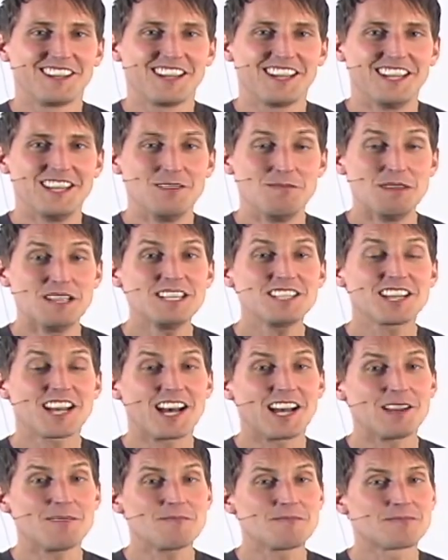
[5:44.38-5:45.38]
In the
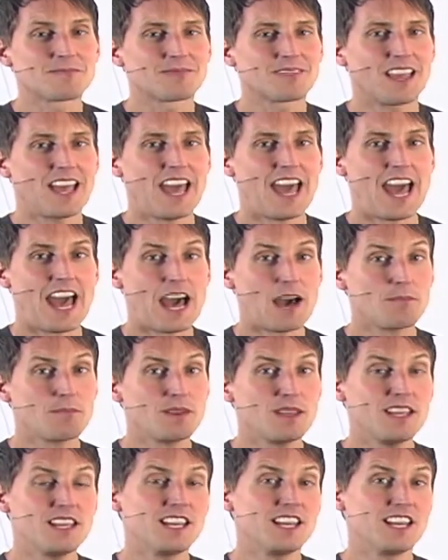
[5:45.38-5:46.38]
meantime,
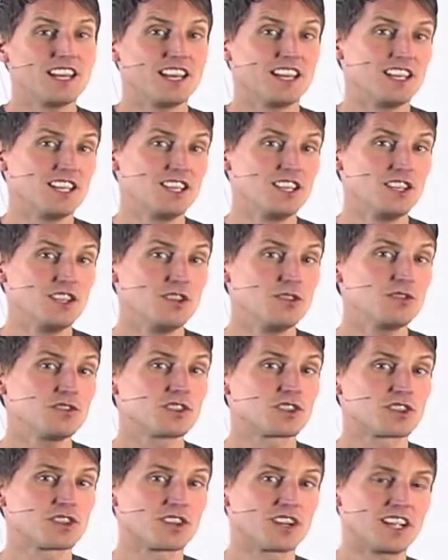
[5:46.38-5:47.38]
happy
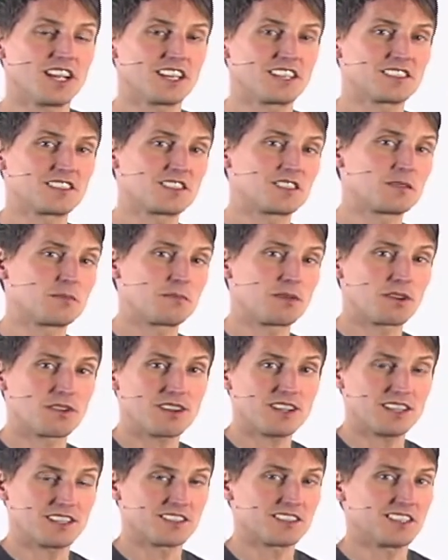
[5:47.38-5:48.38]
user
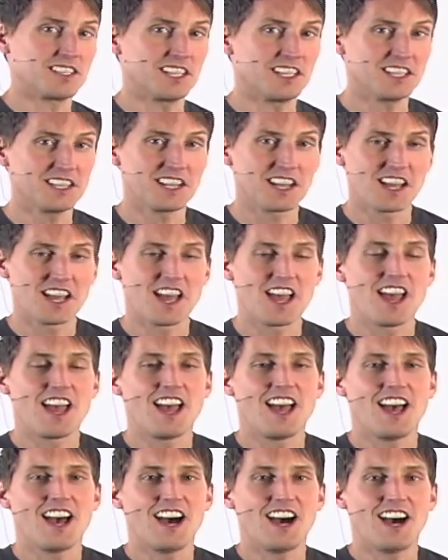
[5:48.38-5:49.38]
experiencing,
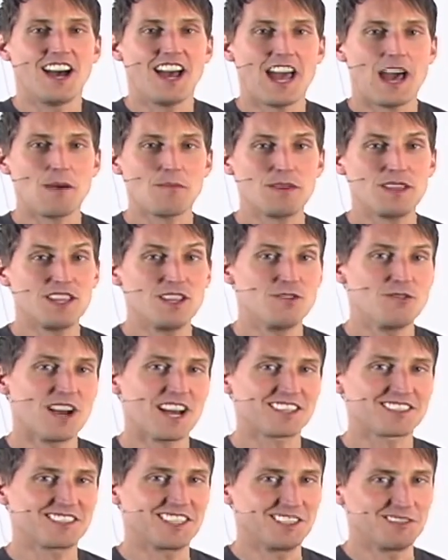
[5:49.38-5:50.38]
happy
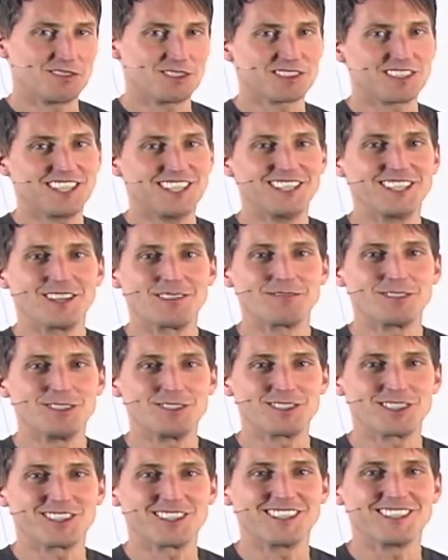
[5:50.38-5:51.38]
UXing. We'll see you in a
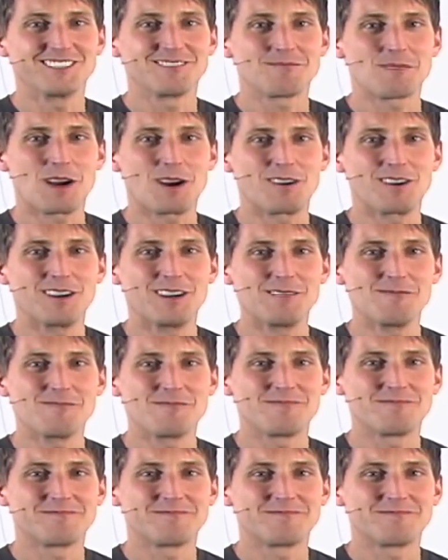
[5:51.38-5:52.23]
future power-up.